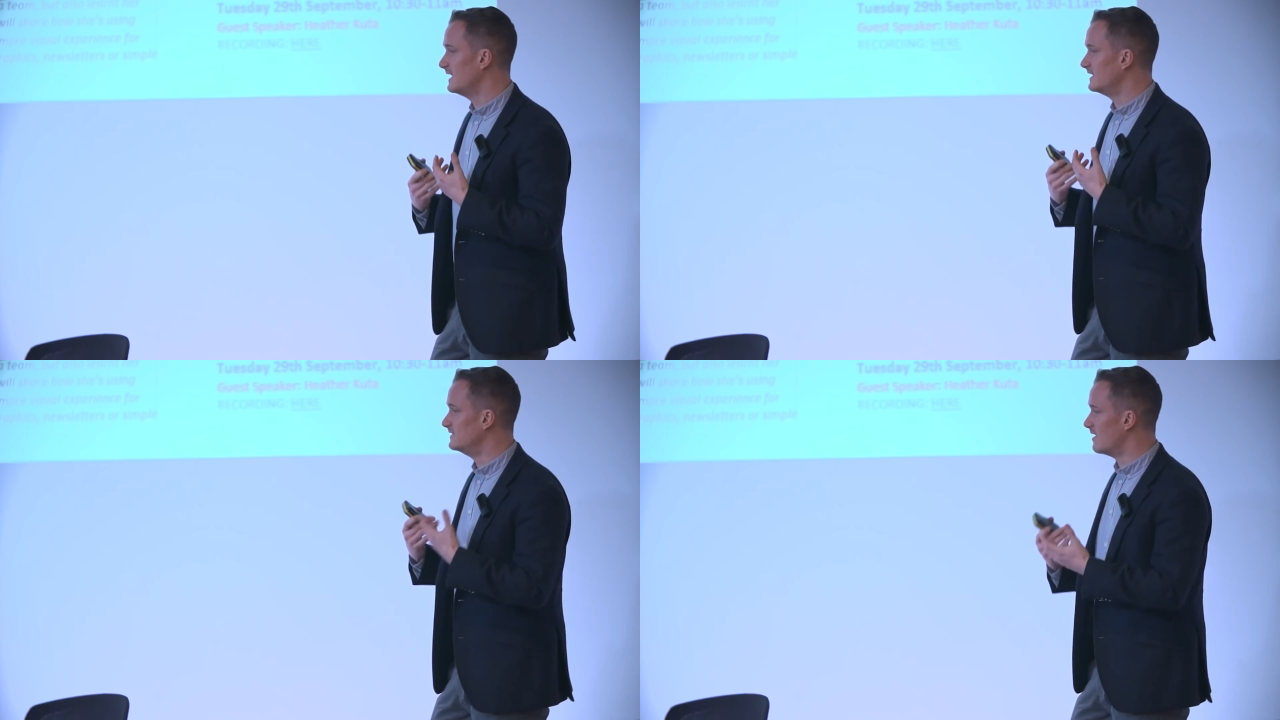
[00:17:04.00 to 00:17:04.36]

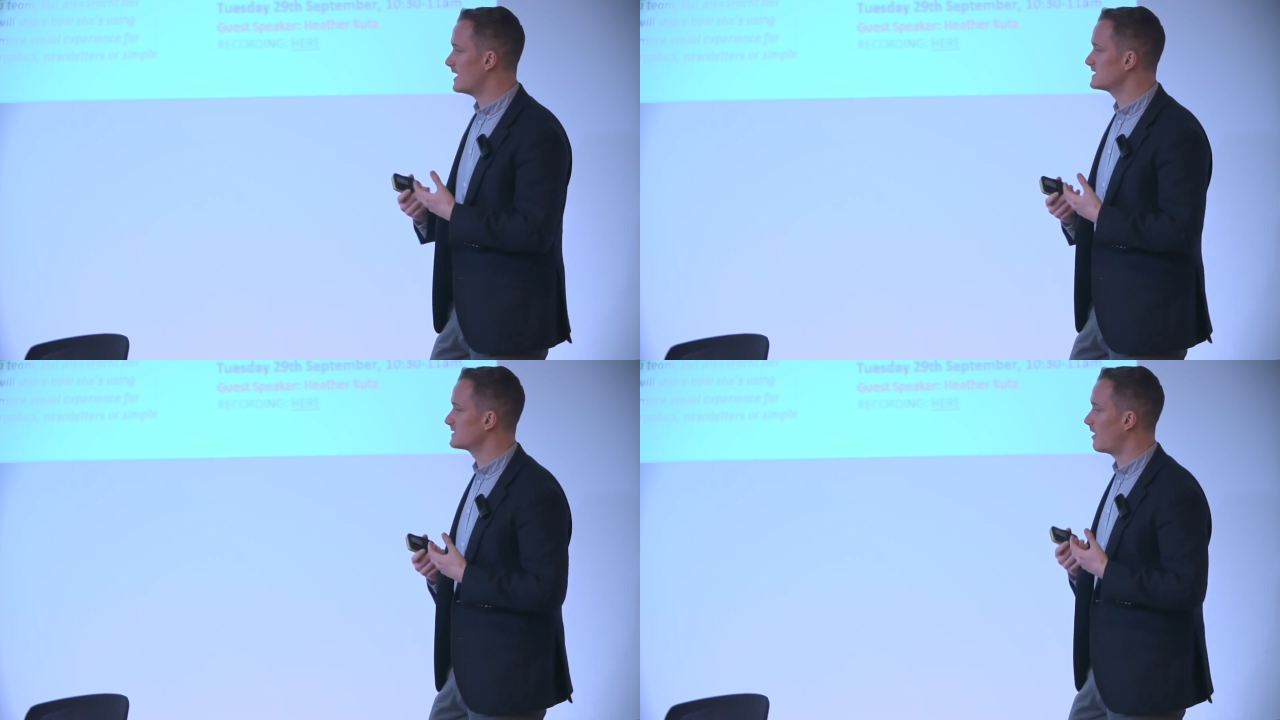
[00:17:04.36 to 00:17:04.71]

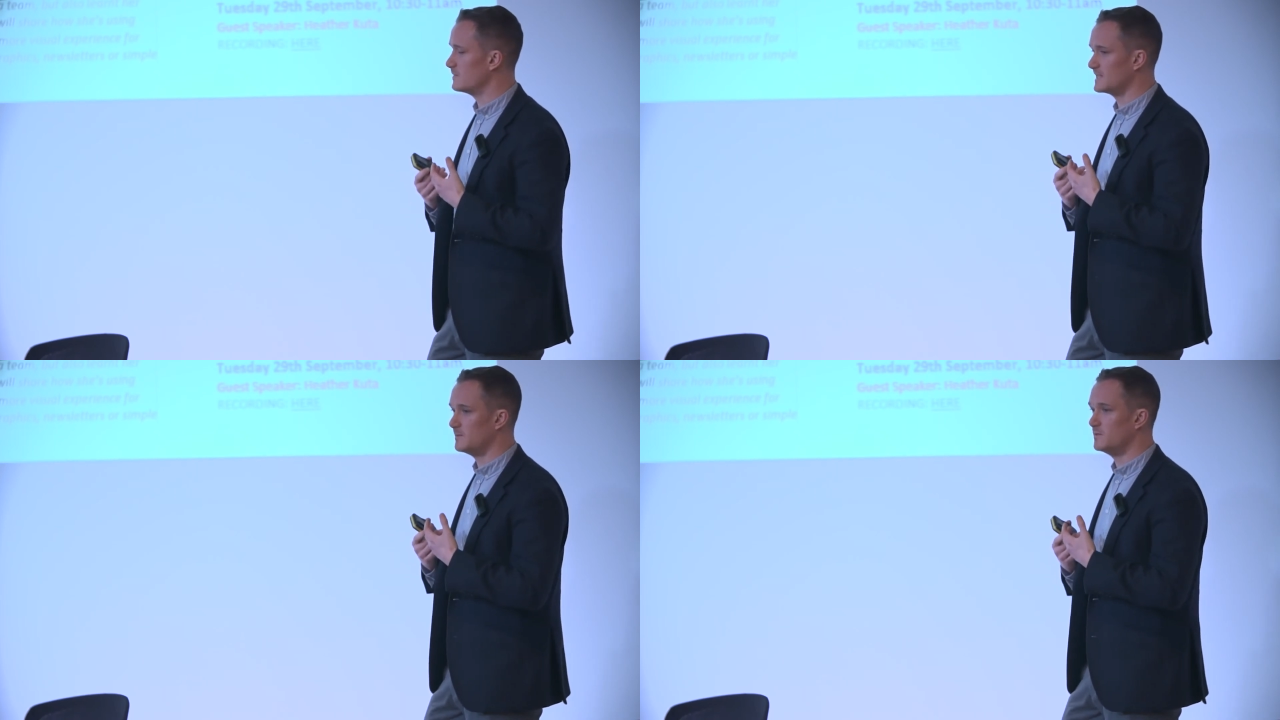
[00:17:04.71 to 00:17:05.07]
nice that I
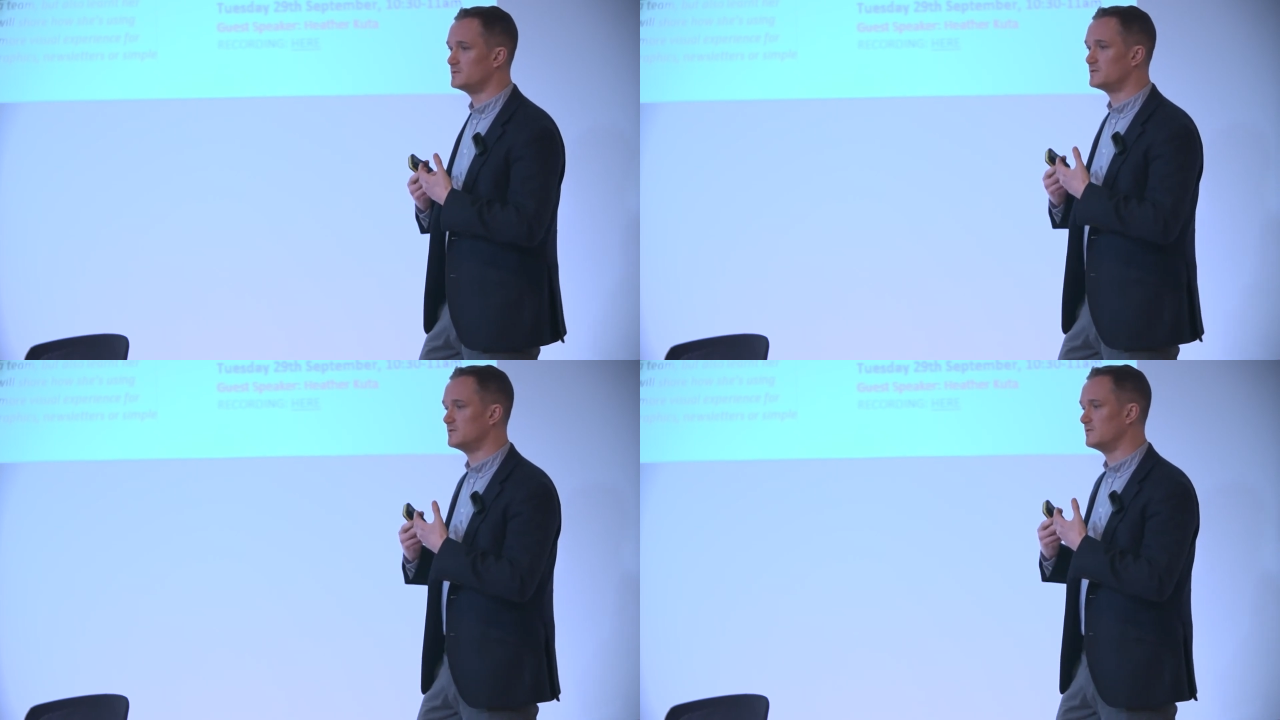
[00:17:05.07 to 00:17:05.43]
was able
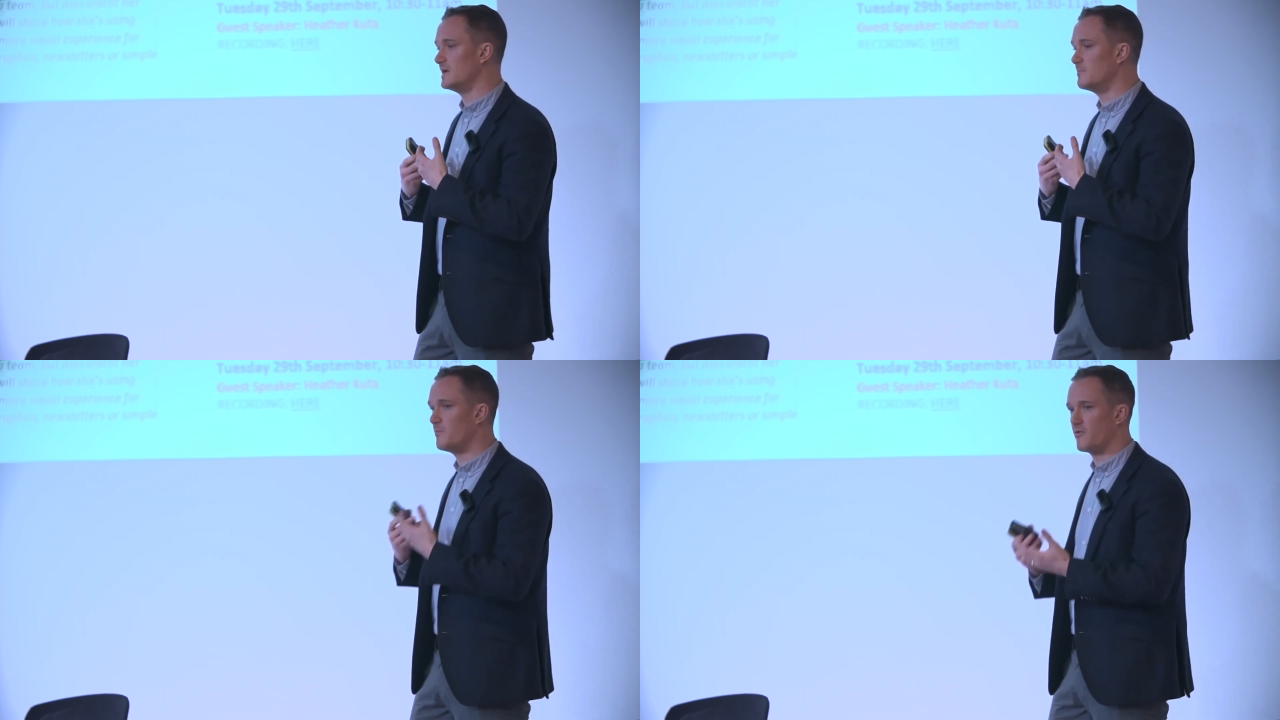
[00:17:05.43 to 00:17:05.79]

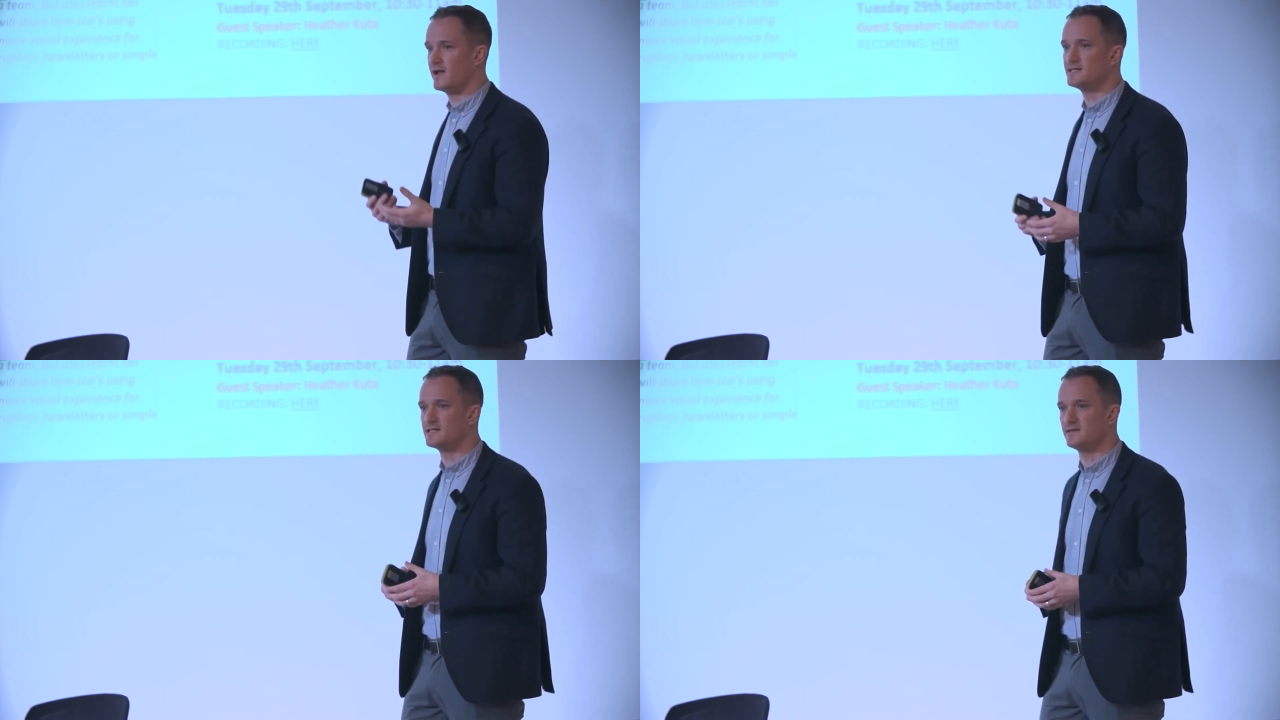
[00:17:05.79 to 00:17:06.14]
to
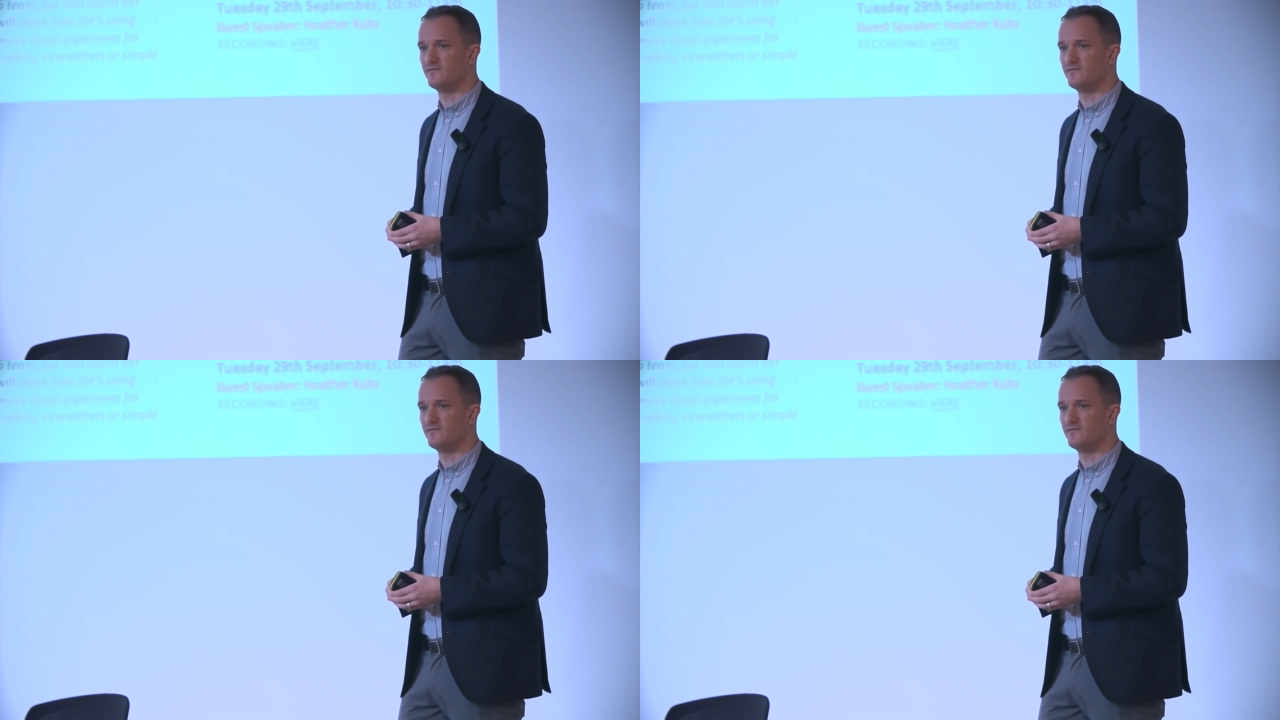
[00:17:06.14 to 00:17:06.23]
embrace the